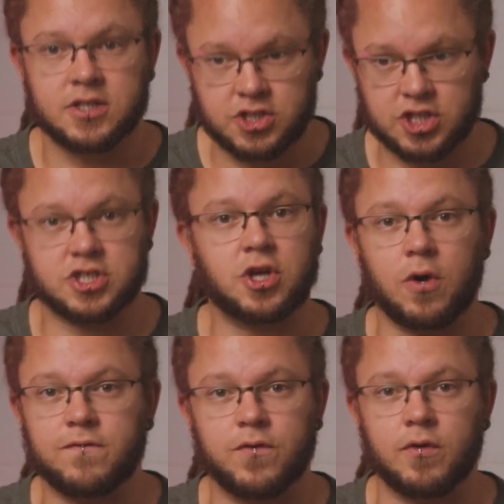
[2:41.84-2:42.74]
Just
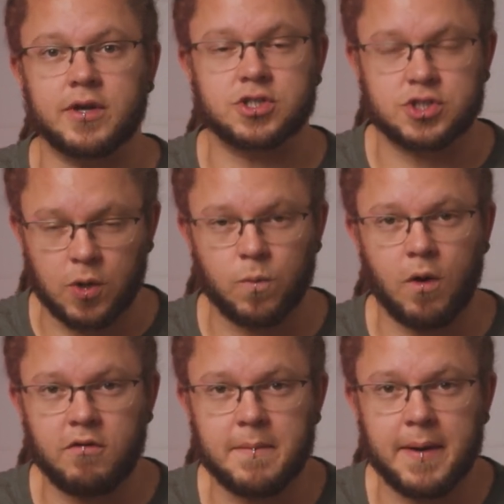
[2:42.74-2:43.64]
go for it. Don't
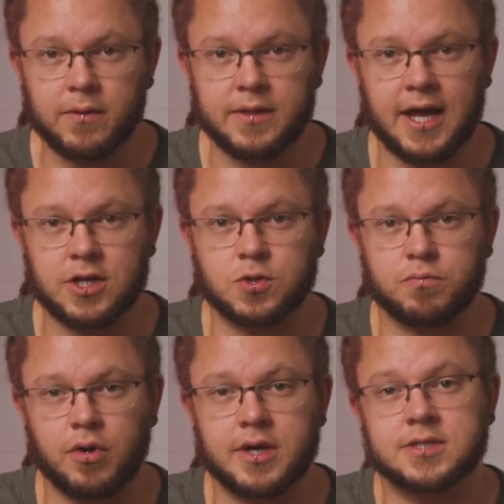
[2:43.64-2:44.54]
worry about the actual
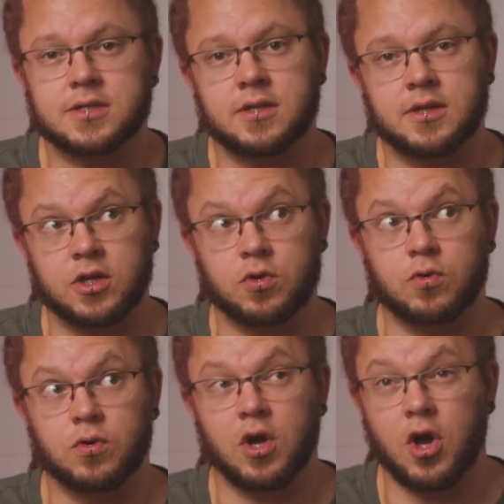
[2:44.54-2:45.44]
price that
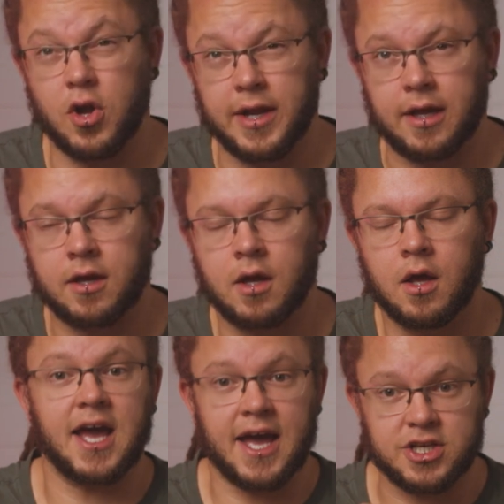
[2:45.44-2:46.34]
you're earning.
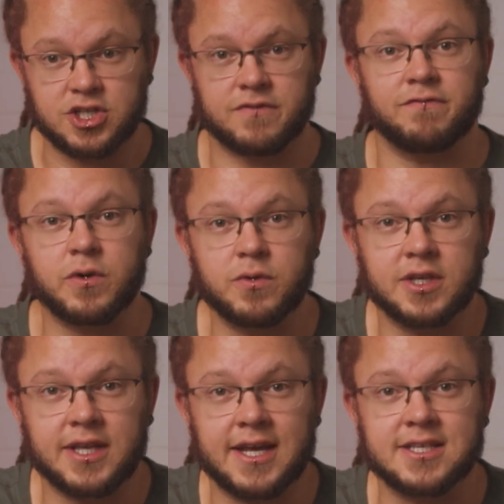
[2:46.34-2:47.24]
And just fill
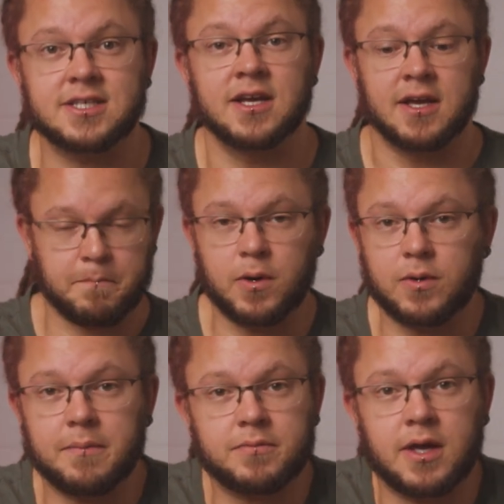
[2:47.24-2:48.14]
your dates,
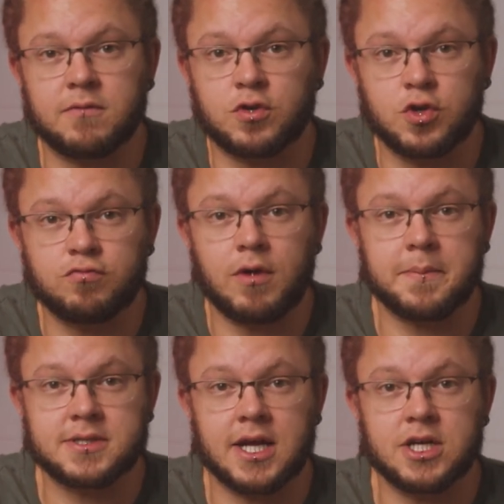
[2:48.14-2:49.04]
build up that good
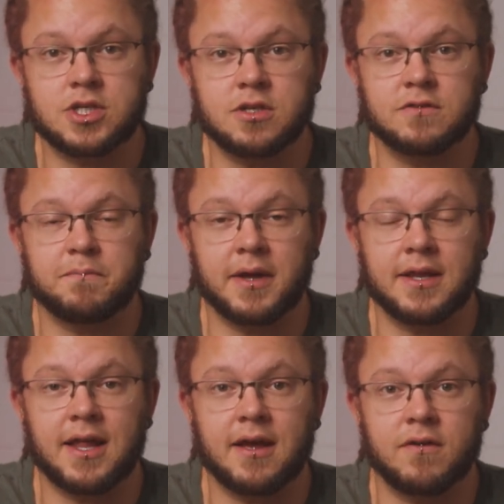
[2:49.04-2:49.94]
reputation as
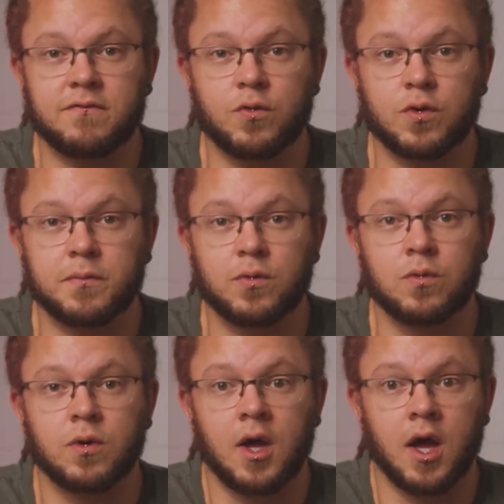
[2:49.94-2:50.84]
being that
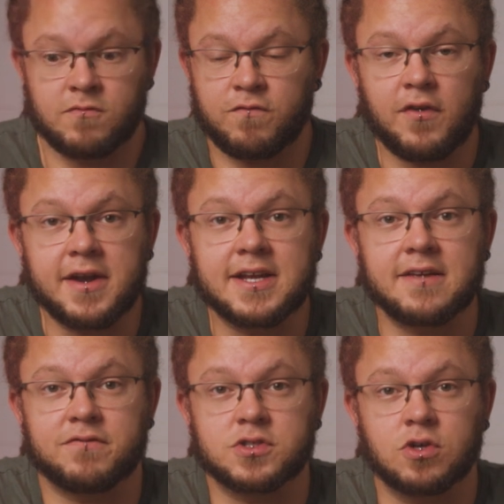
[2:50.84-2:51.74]
affordable,
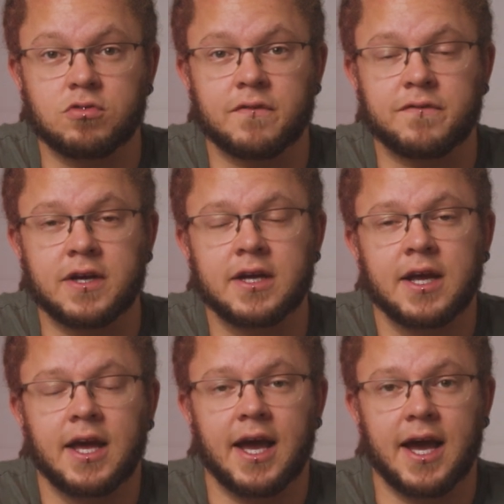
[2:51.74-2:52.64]
friendly photographer,
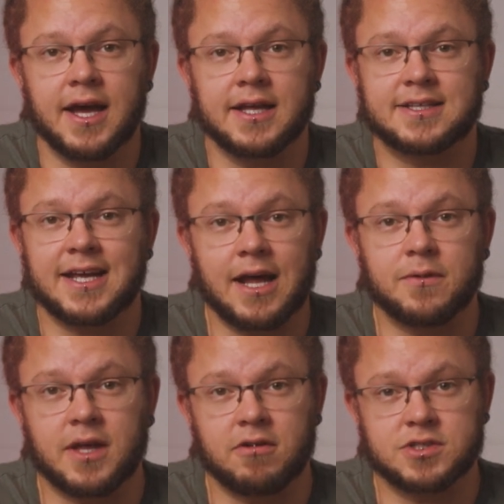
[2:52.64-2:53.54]
and get
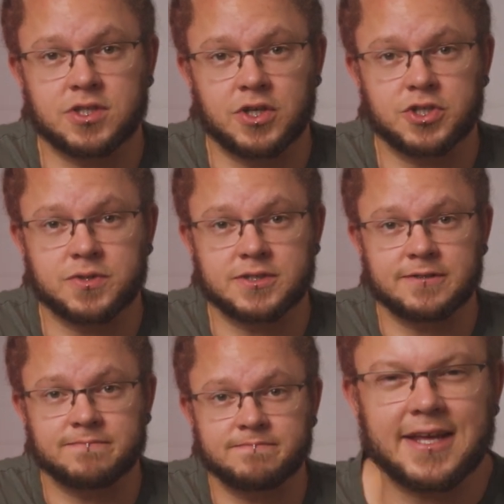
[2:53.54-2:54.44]
out there and start
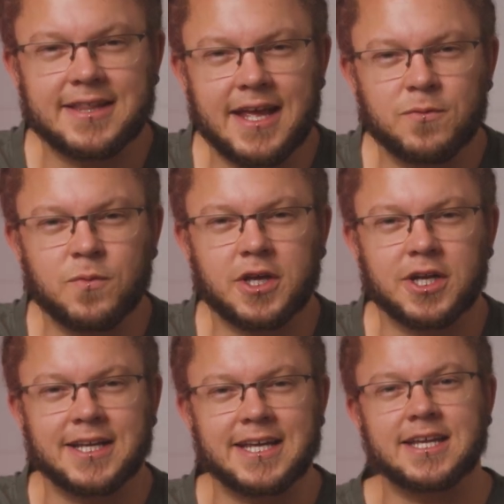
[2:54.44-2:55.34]
shooting. And then we're
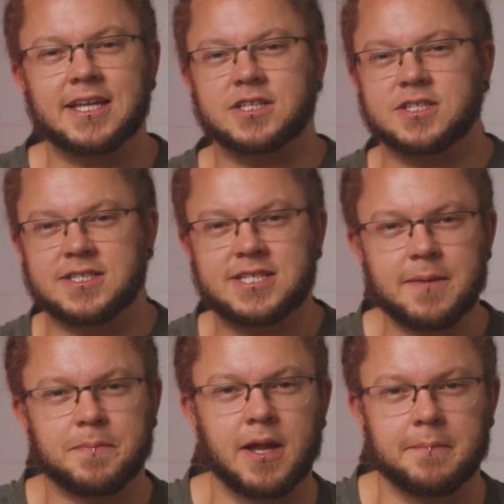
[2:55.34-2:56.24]
going to lead into
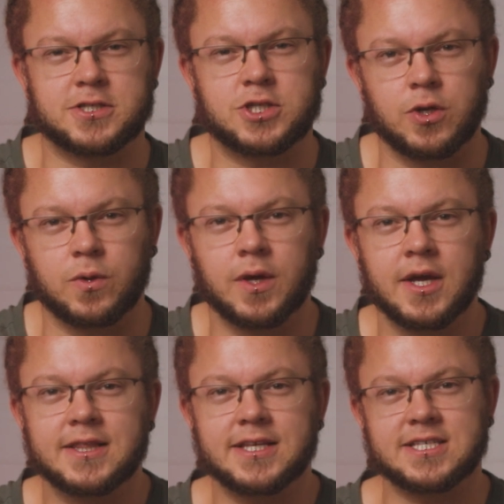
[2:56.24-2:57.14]
tip number 2.
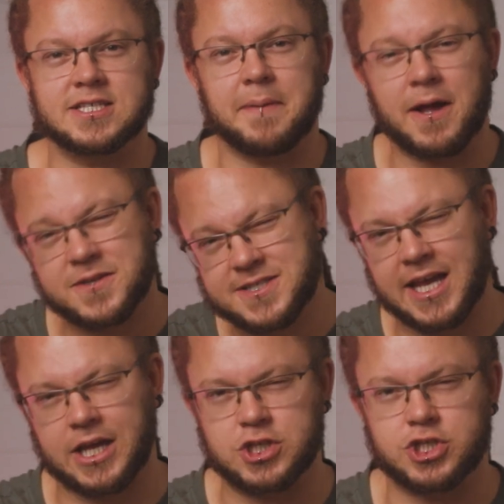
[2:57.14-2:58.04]
This is about
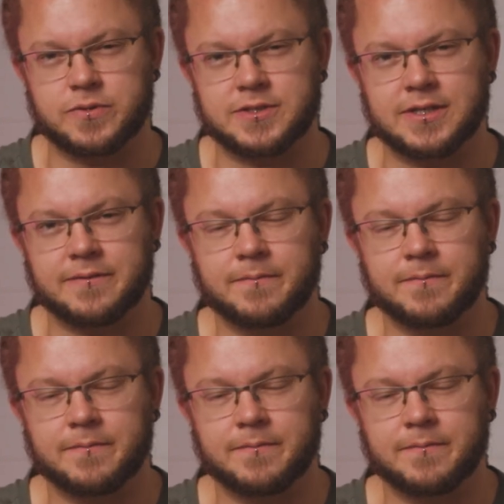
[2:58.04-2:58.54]
second shooting.